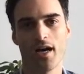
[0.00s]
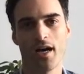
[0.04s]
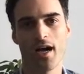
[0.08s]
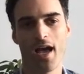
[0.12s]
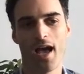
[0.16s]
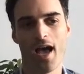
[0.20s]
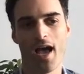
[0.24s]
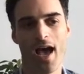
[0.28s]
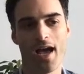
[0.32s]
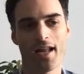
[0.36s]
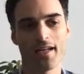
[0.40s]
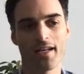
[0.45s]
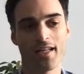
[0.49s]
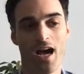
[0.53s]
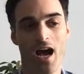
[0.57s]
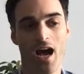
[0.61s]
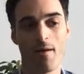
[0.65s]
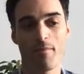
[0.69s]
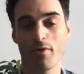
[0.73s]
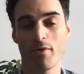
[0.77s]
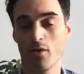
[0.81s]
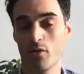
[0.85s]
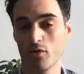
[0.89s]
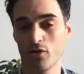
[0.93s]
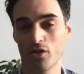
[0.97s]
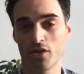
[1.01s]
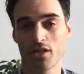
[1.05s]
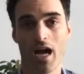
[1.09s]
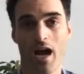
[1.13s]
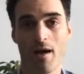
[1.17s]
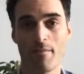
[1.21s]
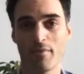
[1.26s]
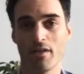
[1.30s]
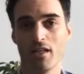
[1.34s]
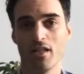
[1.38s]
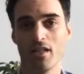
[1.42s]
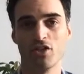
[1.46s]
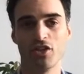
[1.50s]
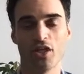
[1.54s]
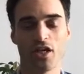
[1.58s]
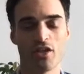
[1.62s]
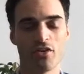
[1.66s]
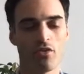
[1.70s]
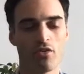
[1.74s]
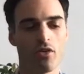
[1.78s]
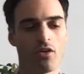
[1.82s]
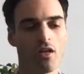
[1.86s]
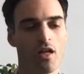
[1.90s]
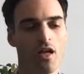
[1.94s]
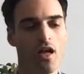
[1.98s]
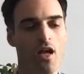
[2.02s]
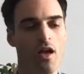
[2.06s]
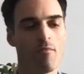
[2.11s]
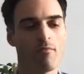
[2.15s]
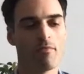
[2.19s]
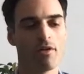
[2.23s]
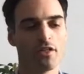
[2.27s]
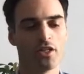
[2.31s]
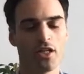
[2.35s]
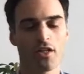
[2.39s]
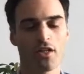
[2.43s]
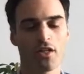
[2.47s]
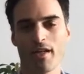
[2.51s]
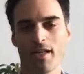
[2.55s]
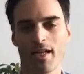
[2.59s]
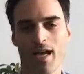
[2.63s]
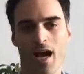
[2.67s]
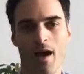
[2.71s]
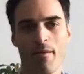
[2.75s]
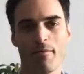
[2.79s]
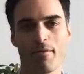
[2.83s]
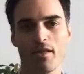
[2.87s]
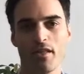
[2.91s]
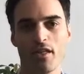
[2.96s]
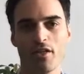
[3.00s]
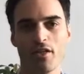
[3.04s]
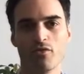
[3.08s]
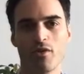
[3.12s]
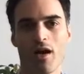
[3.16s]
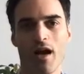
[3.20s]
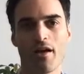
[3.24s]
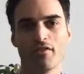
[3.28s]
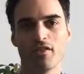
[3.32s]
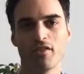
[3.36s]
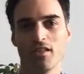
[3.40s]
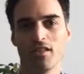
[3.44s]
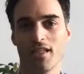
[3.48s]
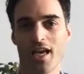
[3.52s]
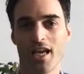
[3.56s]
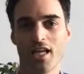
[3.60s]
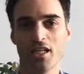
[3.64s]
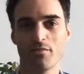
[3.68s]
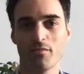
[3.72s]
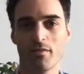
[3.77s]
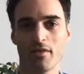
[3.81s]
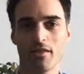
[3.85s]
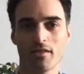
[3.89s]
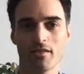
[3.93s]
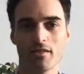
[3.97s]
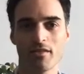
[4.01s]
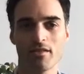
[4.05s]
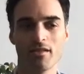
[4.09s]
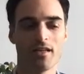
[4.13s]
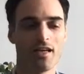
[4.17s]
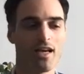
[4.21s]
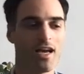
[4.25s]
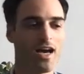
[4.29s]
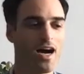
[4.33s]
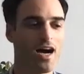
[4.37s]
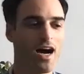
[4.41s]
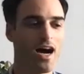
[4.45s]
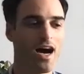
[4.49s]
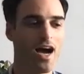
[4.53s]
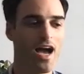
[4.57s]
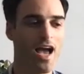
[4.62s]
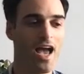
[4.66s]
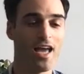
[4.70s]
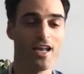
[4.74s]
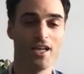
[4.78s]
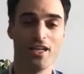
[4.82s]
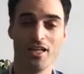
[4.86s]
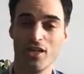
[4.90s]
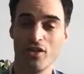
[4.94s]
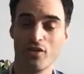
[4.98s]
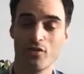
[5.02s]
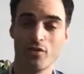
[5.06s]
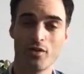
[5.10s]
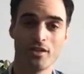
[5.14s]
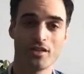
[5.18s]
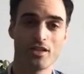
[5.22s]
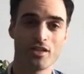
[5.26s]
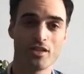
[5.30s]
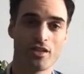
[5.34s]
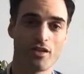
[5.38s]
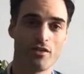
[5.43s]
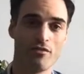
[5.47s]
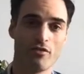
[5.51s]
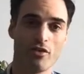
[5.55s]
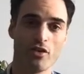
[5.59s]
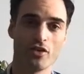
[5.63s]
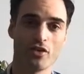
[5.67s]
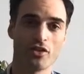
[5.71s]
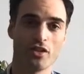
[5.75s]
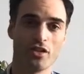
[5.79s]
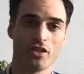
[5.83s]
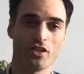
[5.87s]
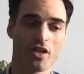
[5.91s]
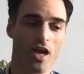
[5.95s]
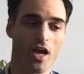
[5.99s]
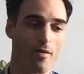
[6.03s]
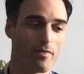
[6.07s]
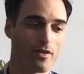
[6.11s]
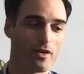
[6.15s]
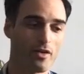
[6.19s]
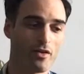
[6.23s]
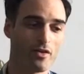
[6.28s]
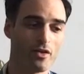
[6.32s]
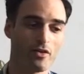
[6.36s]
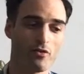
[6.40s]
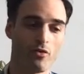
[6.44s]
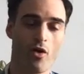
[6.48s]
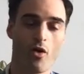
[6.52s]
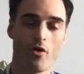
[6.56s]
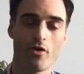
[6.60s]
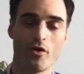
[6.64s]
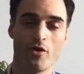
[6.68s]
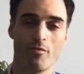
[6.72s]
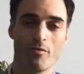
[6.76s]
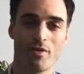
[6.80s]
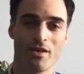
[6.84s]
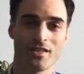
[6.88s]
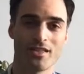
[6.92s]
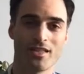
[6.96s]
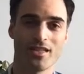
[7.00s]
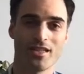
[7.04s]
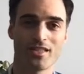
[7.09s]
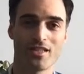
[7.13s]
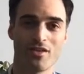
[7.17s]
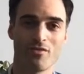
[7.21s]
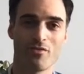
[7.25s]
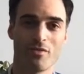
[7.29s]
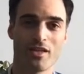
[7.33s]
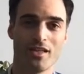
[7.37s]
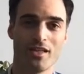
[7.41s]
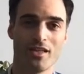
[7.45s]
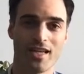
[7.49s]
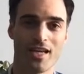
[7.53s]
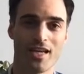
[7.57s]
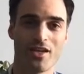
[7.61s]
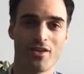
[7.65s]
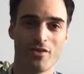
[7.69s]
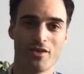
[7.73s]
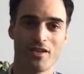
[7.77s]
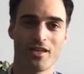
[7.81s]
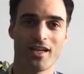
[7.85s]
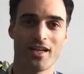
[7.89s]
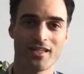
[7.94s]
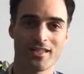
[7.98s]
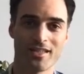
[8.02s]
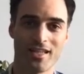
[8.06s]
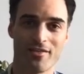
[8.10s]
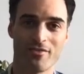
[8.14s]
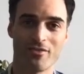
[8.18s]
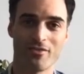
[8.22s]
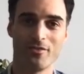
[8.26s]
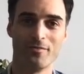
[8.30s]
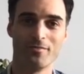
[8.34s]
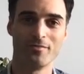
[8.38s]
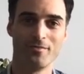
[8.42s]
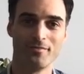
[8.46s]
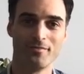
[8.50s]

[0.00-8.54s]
ad copy or just copy in general, but generate copy that drives engagement and increases conversions, helping you to grow your business and really take you to the next level.